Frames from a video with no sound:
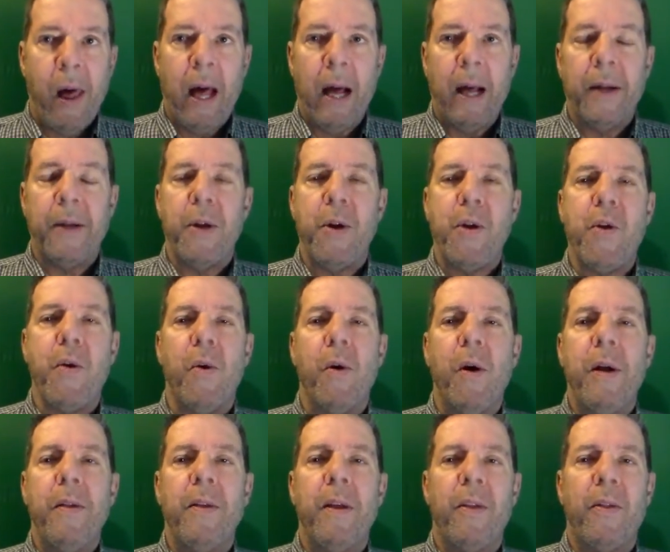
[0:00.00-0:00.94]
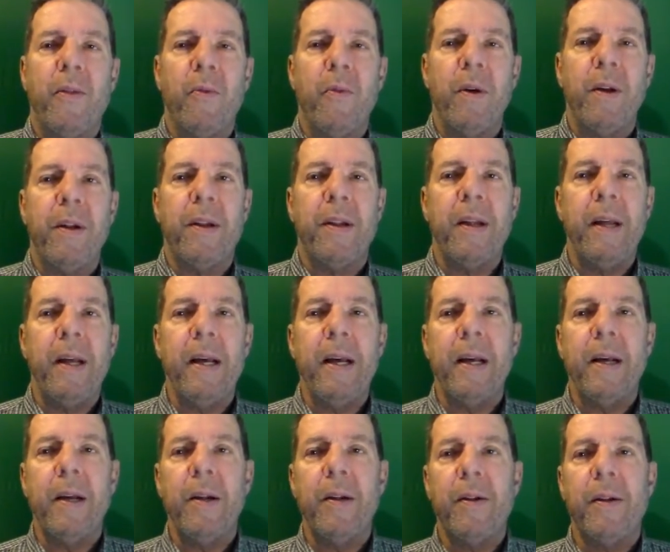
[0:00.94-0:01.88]
had to join the 3
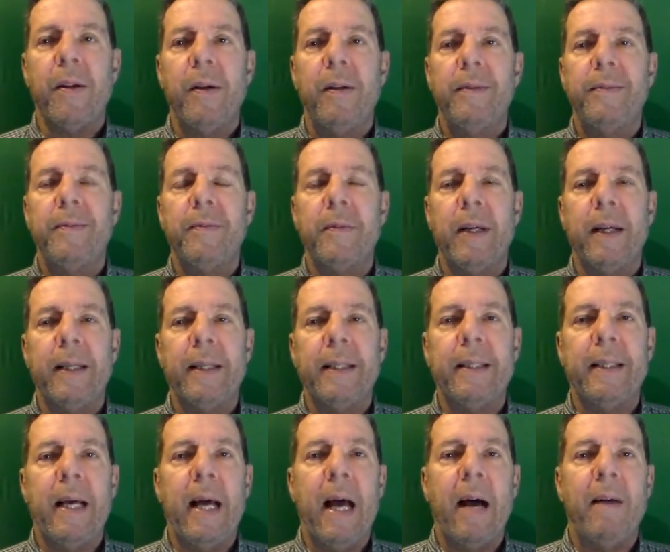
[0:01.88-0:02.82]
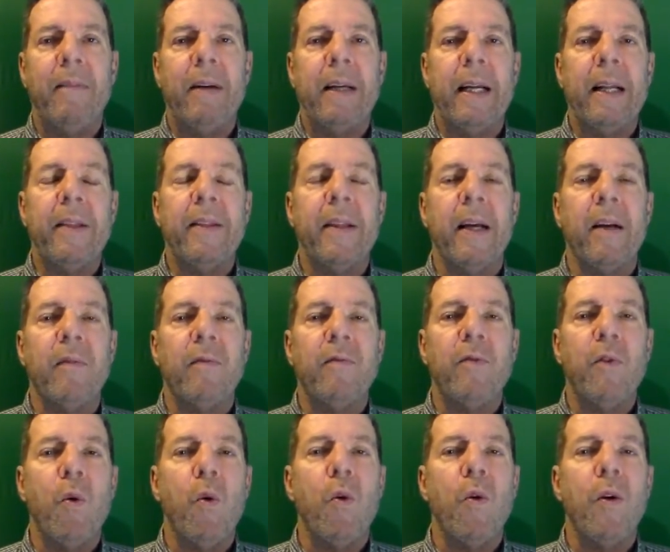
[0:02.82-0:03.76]
C's. They didn't have anything
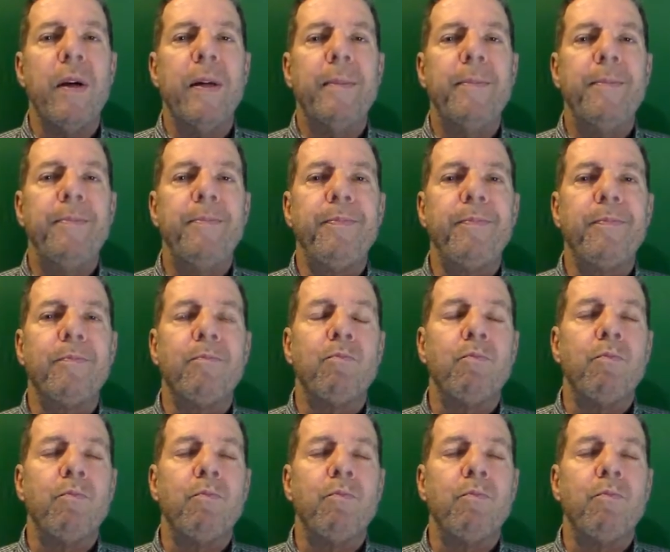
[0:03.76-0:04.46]
for him.